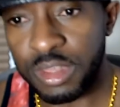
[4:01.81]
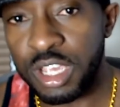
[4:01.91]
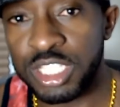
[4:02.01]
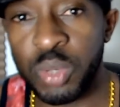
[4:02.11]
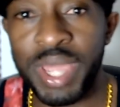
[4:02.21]

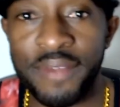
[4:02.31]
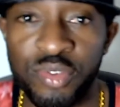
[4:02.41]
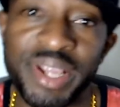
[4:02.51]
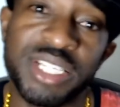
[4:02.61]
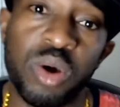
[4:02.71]
So we have 3
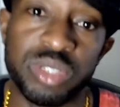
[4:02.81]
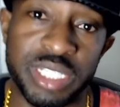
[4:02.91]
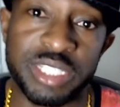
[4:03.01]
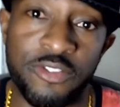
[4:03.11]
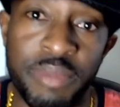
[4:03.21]
doses
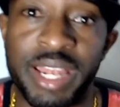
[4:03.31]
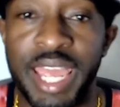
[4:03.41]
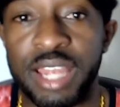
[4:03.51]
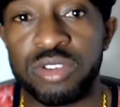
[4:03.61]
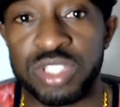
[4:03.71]
of men
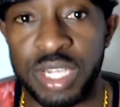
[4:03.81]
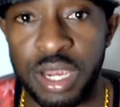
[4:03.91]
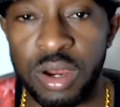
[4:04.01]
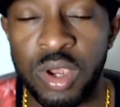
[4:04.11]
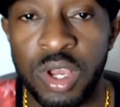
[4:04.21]
haters in here
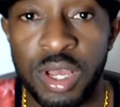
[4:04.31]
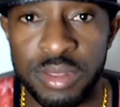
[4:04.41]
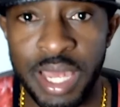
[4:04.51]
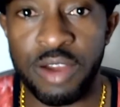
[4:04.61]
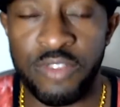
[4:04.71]

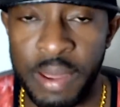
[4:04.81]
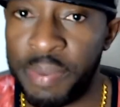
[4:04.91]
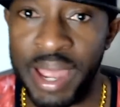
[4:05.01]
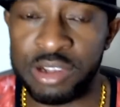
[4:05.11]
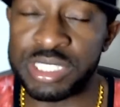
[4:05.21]
that are
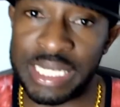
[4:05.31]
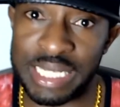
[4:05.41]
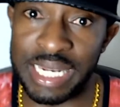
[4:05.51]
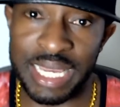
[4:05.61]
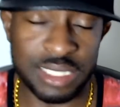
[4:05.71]
vampires
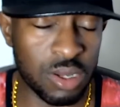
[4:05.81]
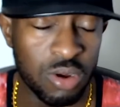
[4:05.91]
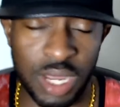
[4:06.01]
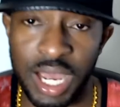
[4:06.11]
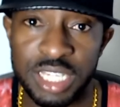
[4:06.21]
nonetheless. Oh
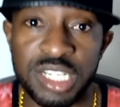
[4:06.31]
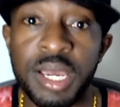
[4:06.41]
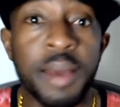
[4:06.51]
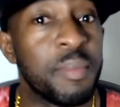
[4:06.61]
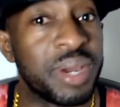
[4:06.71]
gosh.
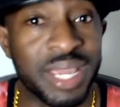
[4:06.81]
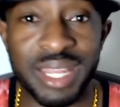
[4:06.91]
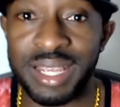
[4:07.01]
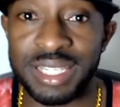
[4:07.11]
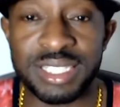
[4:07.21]
But it
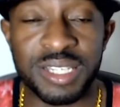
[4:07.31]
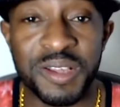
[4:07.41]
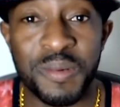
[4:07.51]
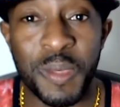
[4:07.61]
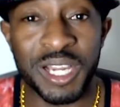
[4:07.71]
is
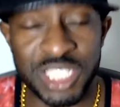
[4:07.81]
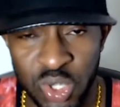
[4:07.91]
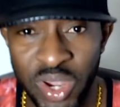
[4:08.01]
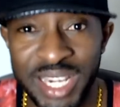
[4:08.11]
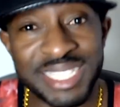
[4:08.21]
a
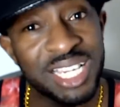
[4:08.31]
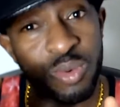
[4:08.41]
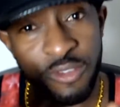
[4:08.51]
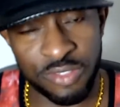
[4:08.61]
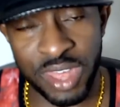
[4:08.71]
joy to deal
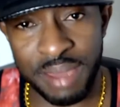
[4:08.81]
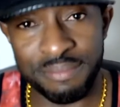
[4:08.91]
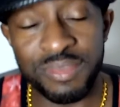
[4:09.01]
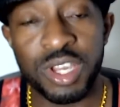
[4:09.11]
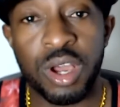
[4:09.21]
with them
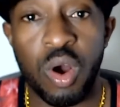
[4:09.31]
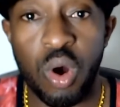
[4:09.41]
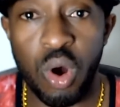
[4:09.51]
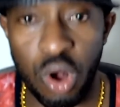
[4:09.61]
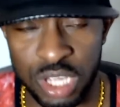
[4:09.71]

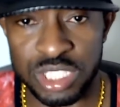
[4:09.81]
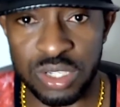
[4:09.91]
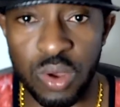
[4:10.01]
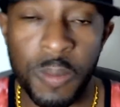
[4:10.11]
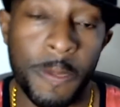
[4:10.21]
also.